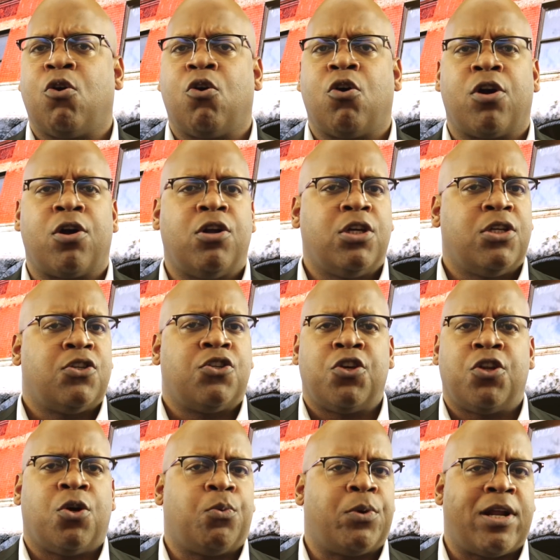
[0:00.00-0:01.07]
or
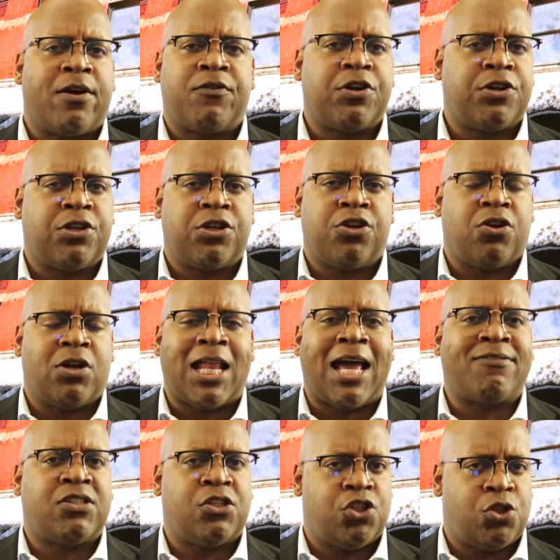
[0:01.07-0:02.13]
whatever your
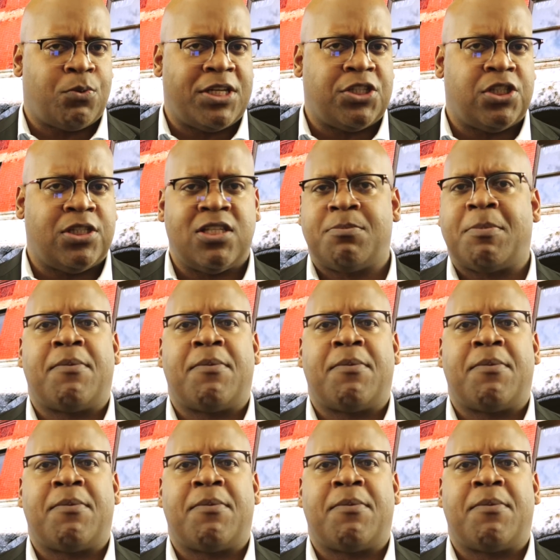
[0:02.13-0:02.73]
life situation is.